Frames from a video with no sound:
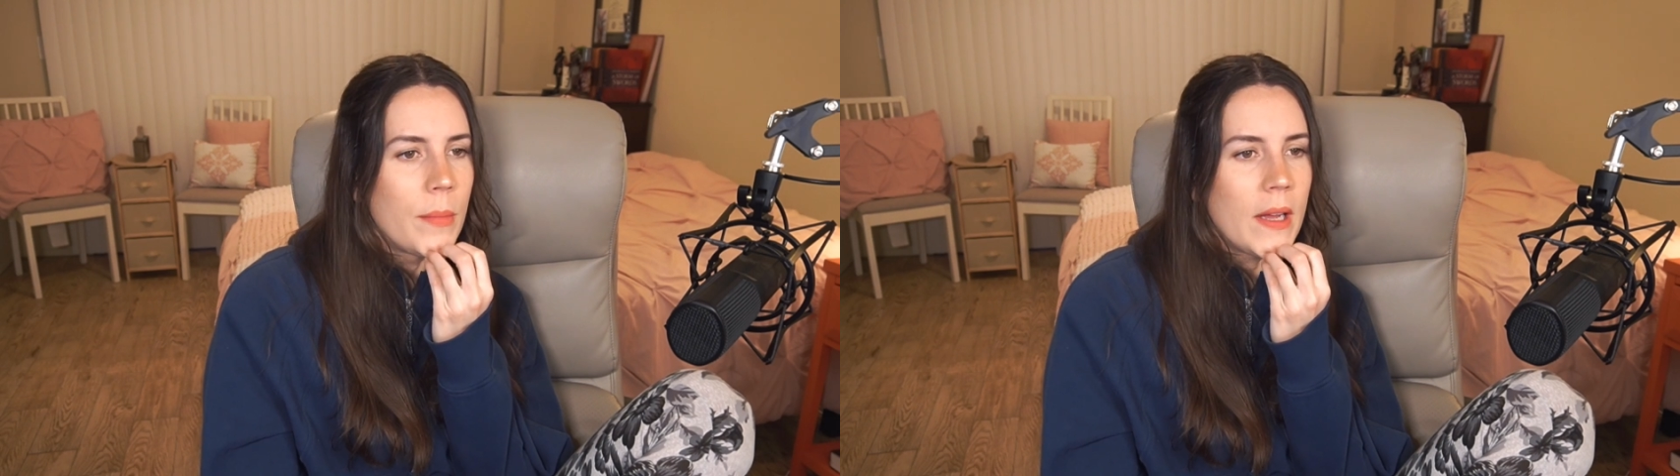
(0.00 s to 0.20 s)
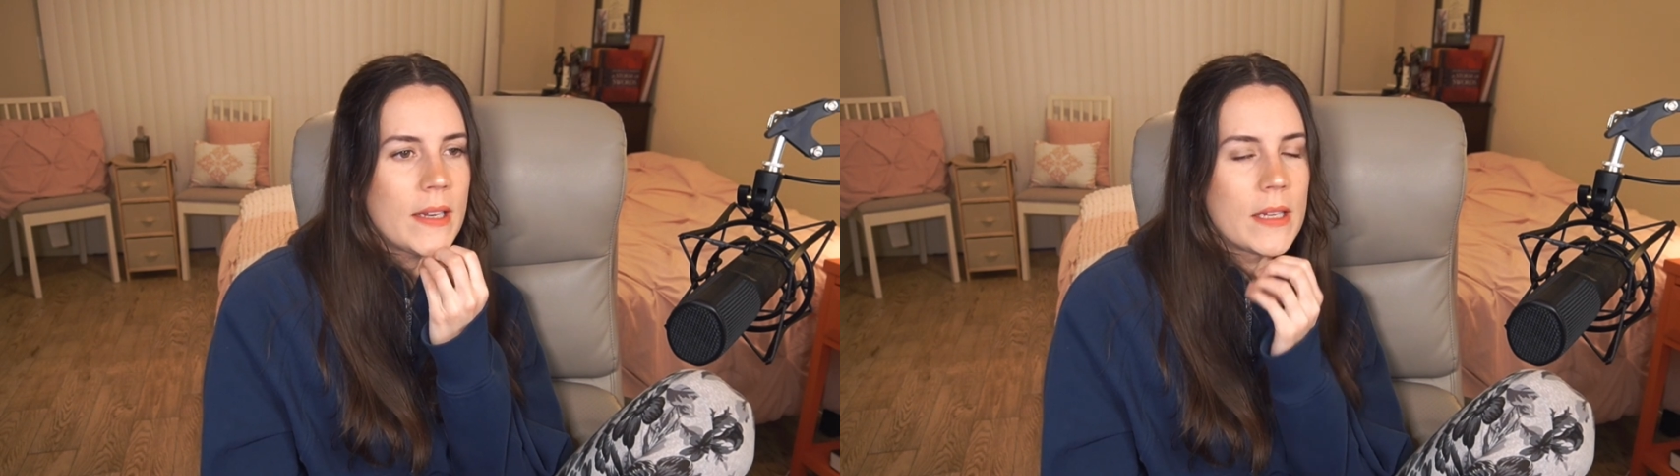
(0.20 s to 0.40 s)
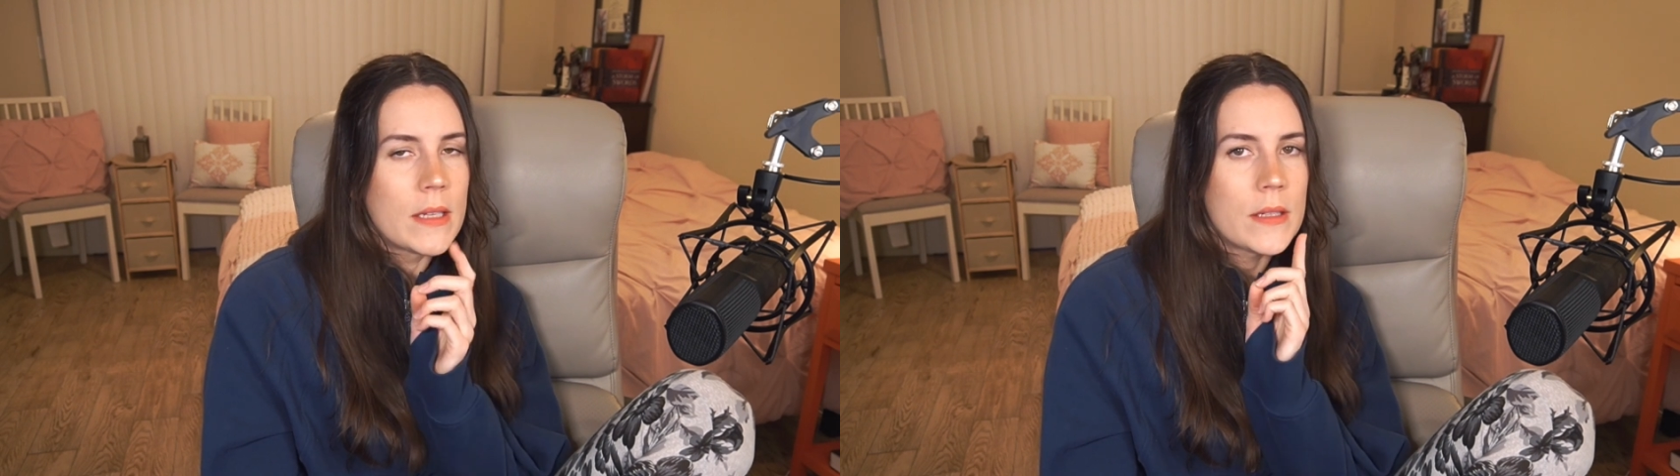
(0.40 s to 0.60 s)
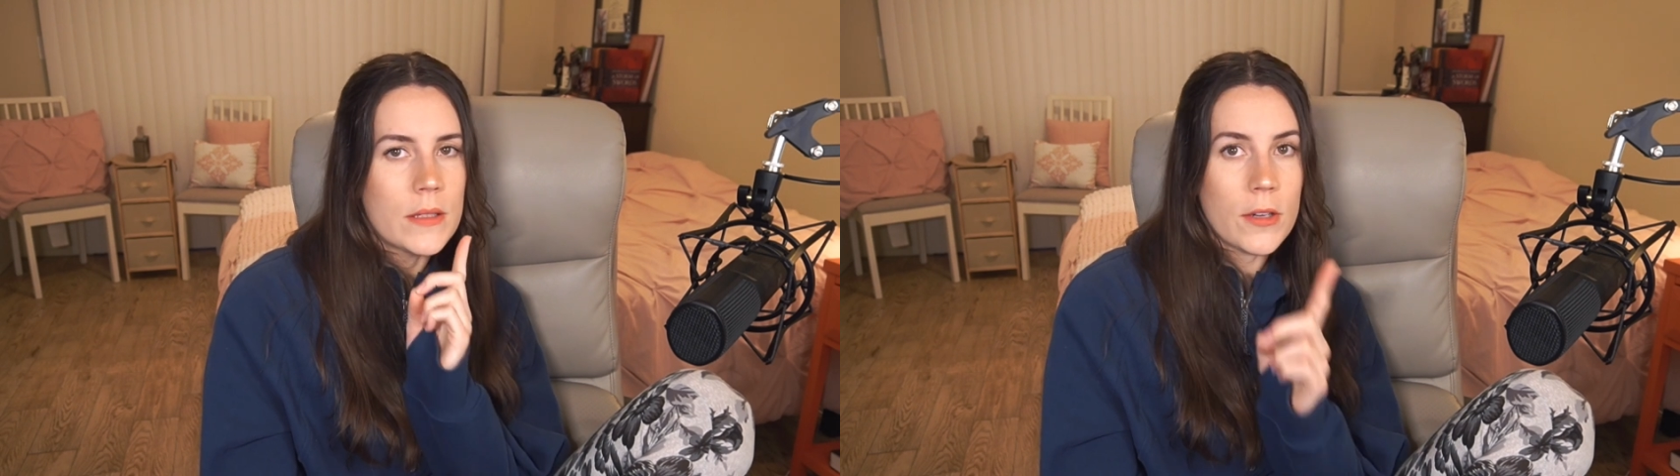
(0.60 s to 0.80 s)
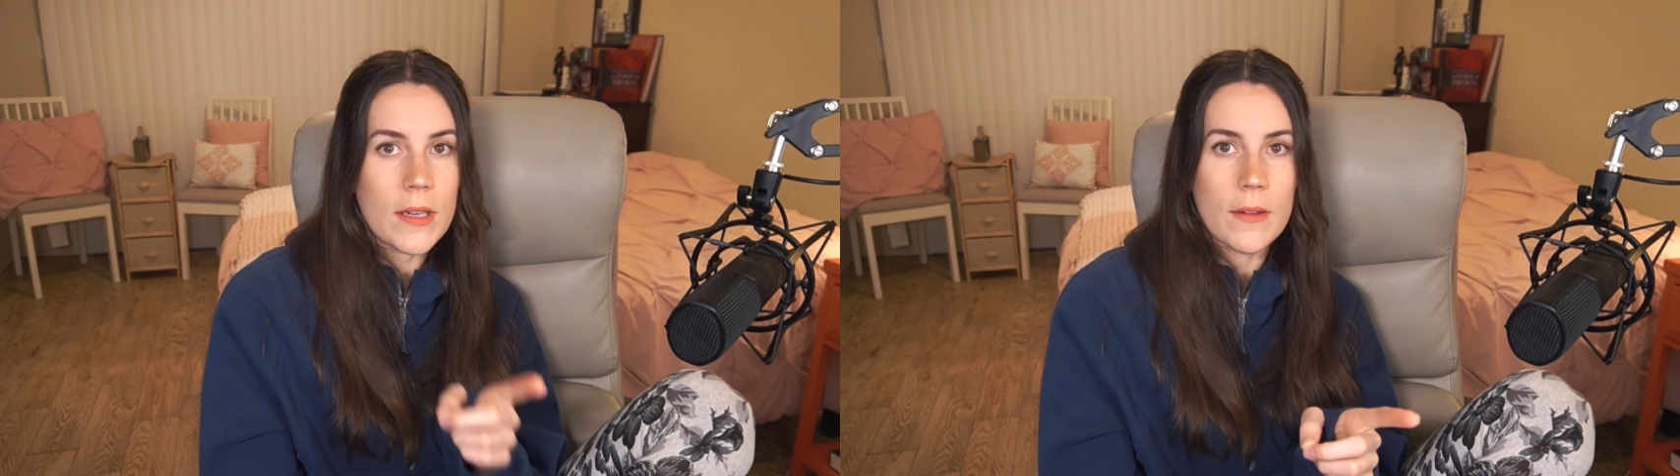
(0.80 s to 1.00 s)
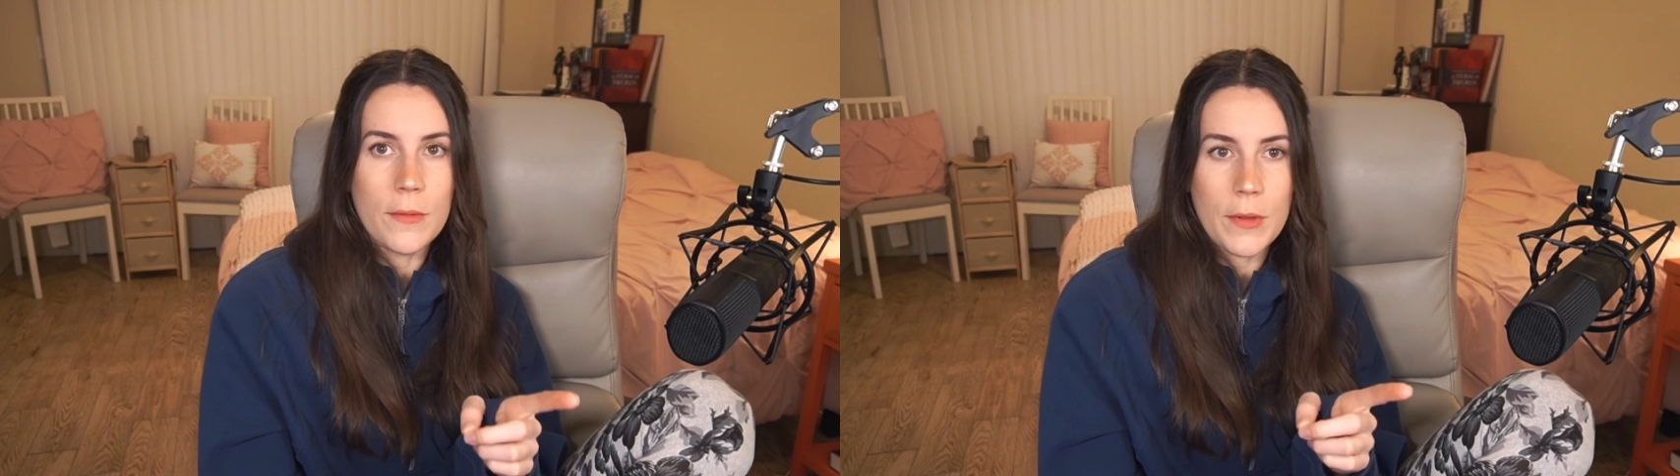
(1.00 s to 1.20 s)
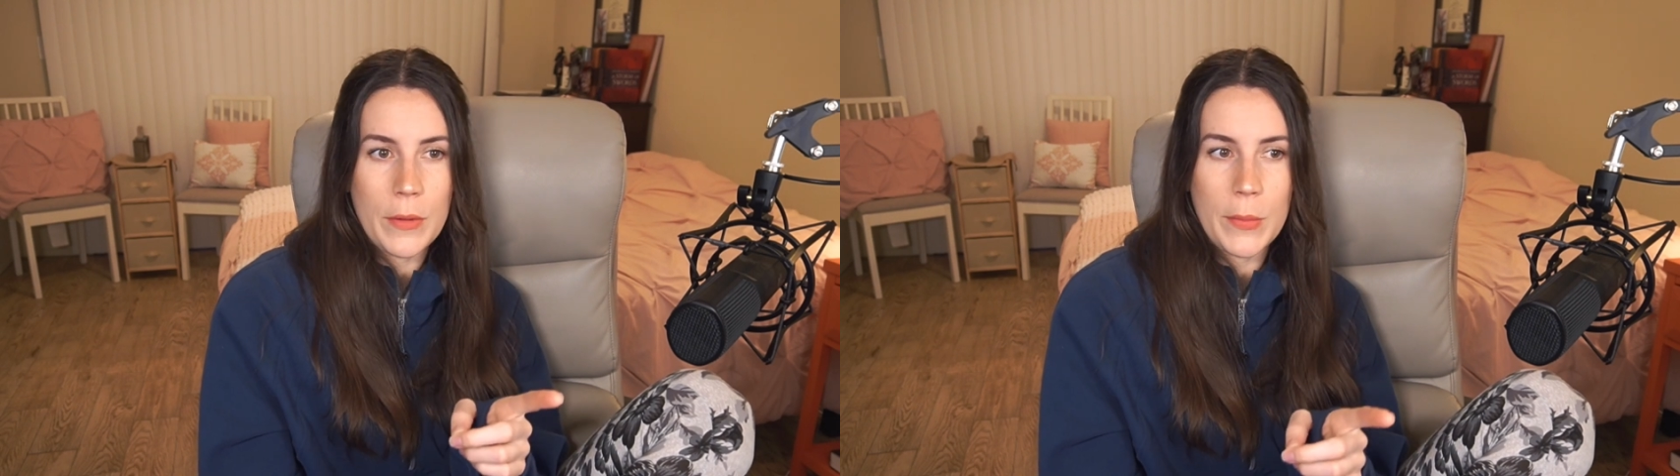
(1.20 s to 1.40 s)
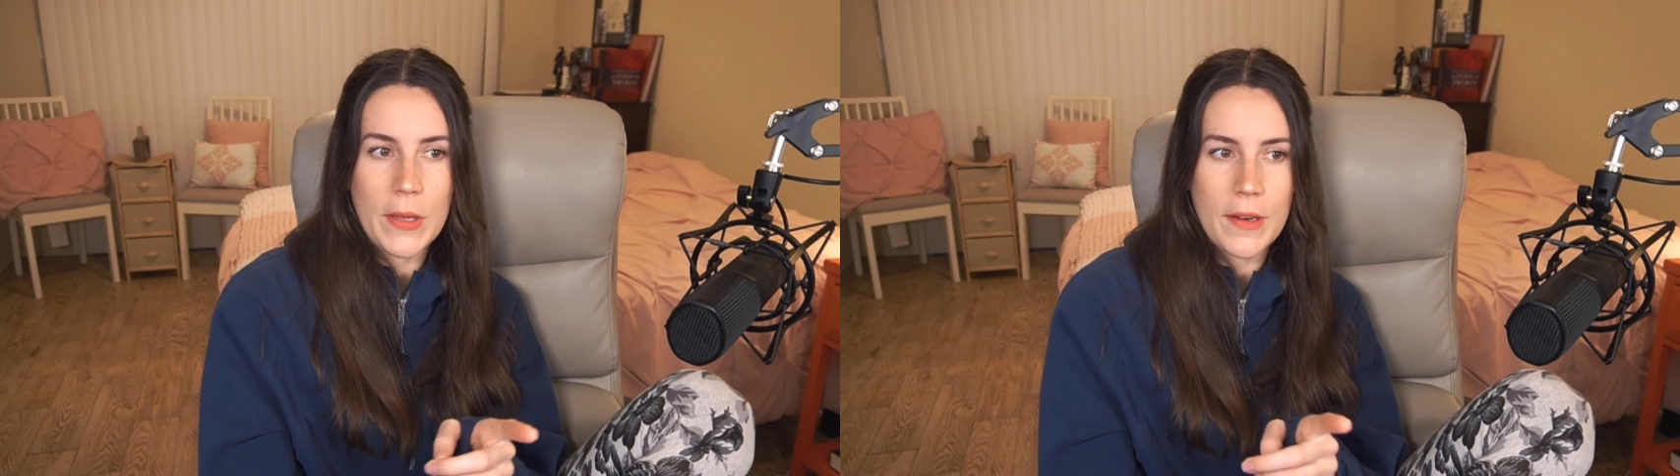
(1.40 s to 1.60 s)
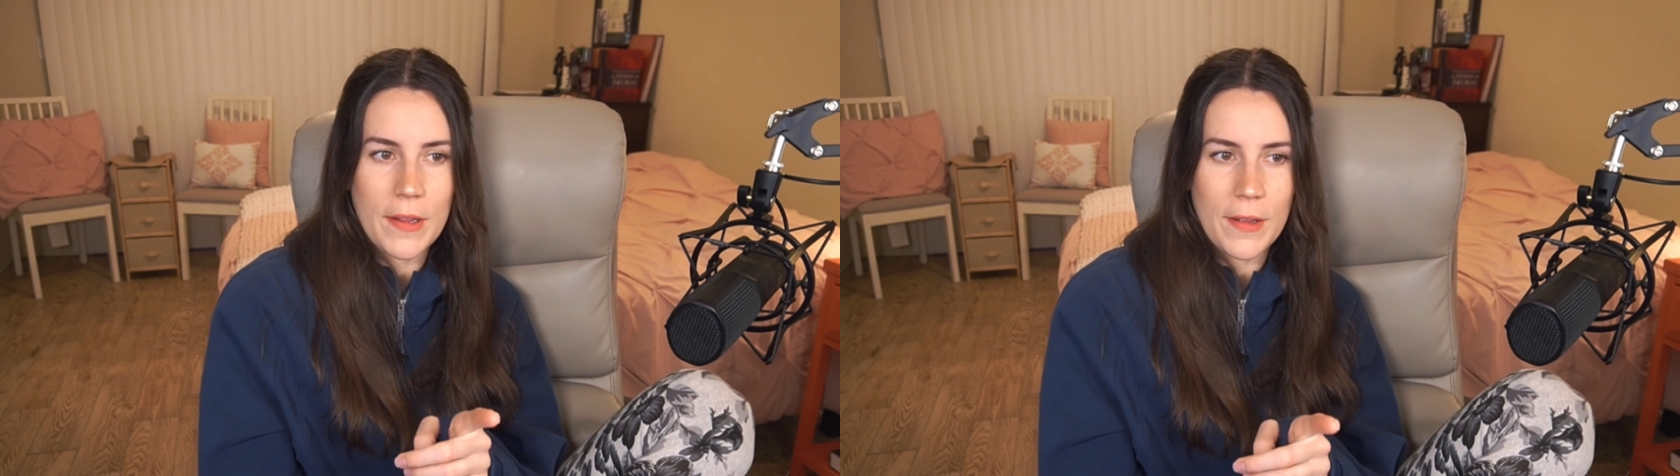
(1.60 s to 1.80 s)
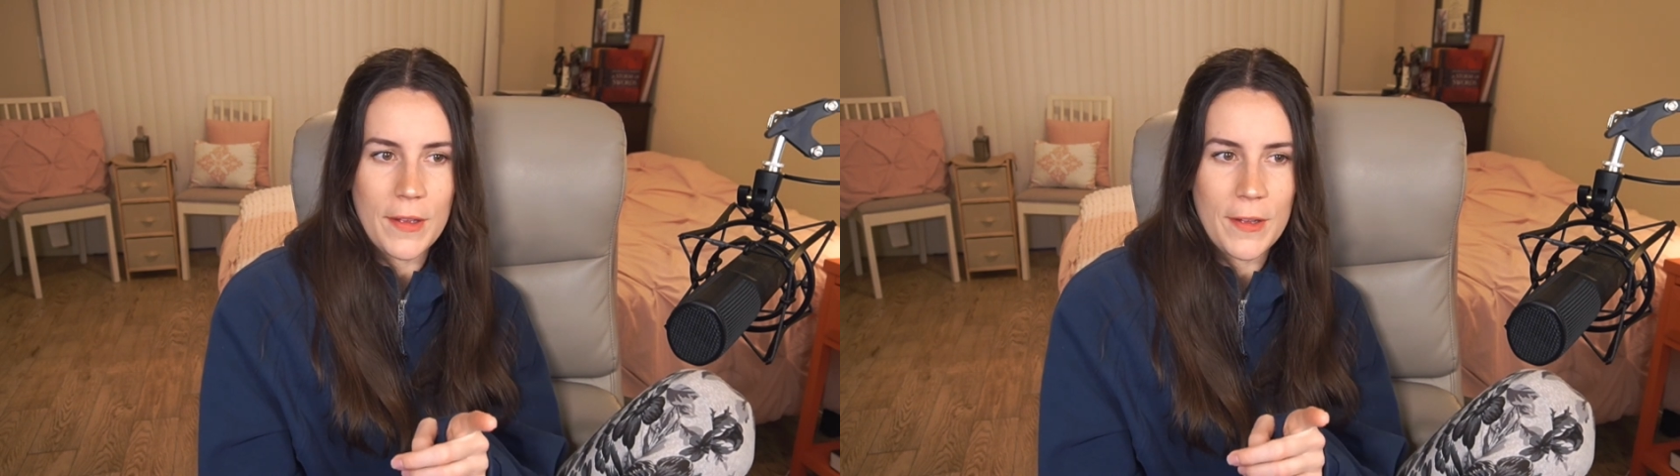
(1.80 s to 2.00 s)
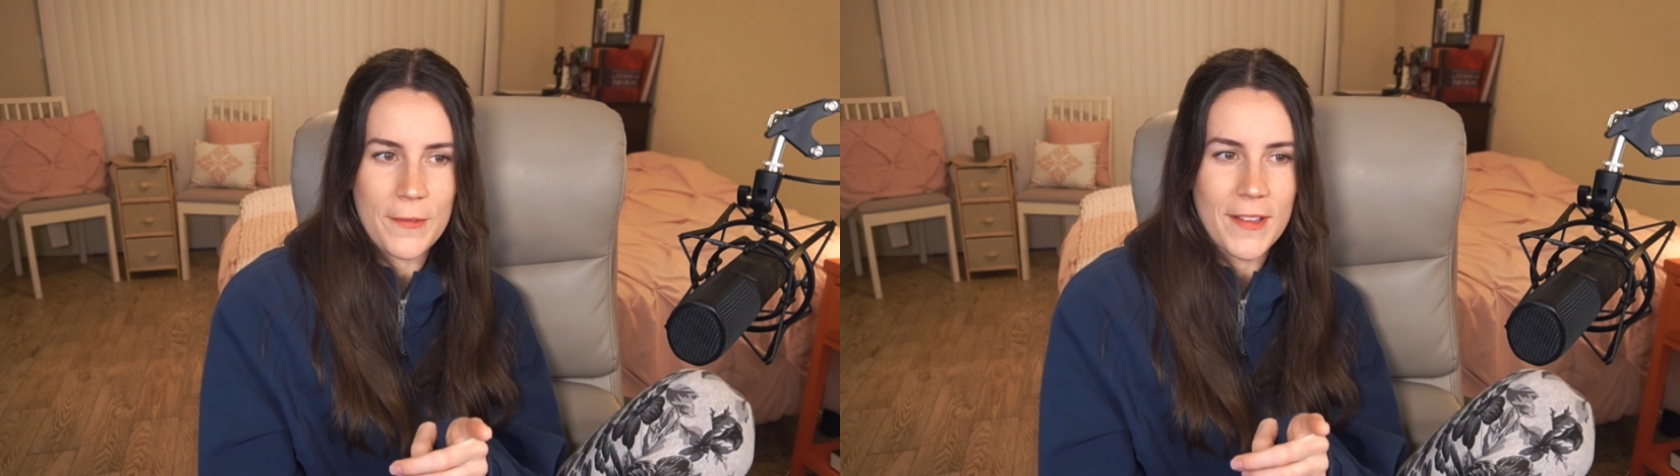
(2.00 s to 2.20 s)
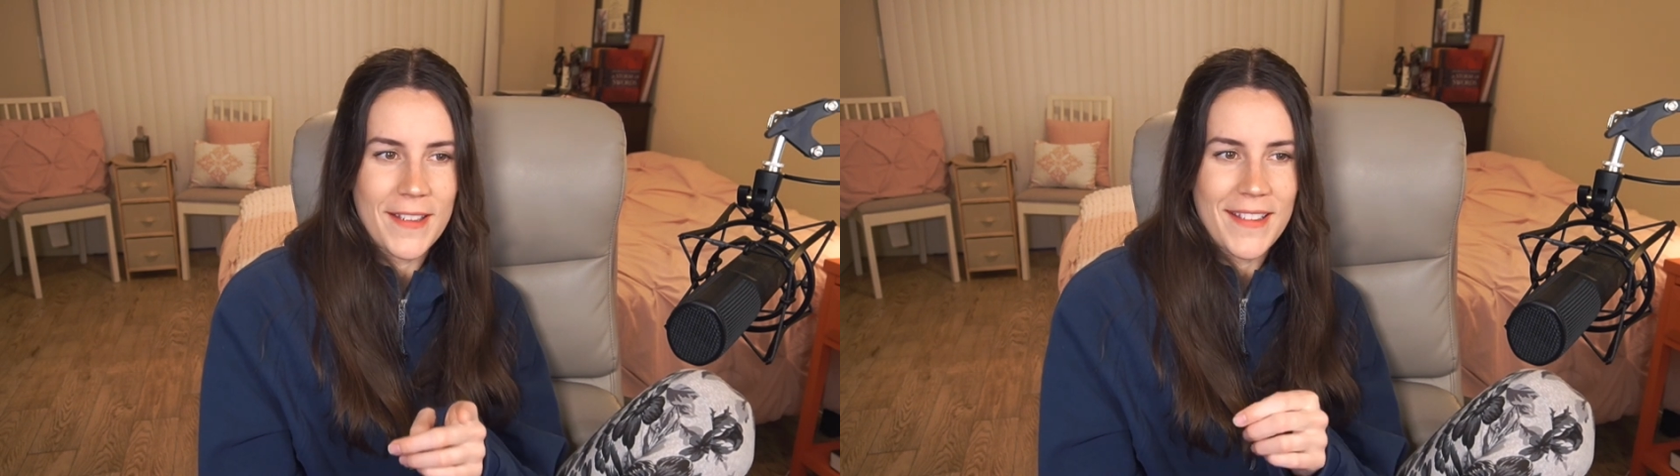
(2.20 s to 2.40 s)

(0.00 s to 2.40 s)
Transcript: But starting with the beginning of